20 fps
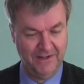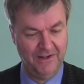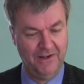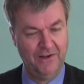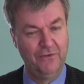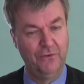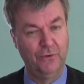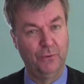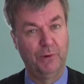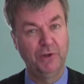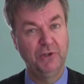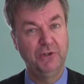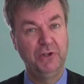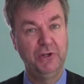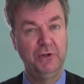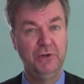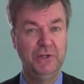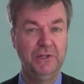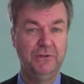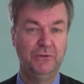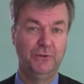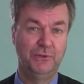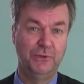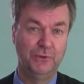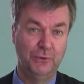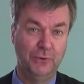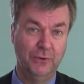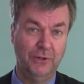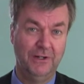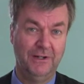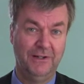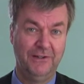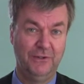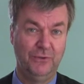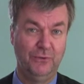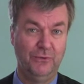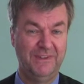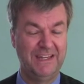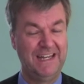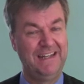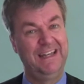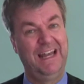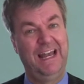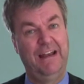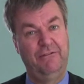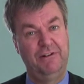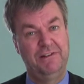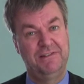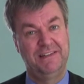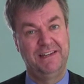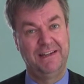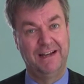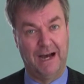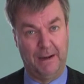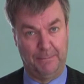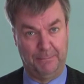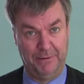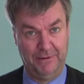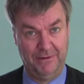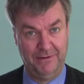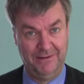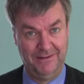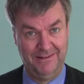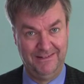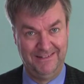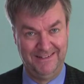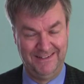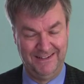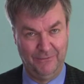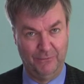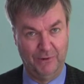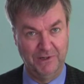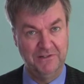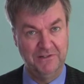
So what do you need to do to set everything up? What is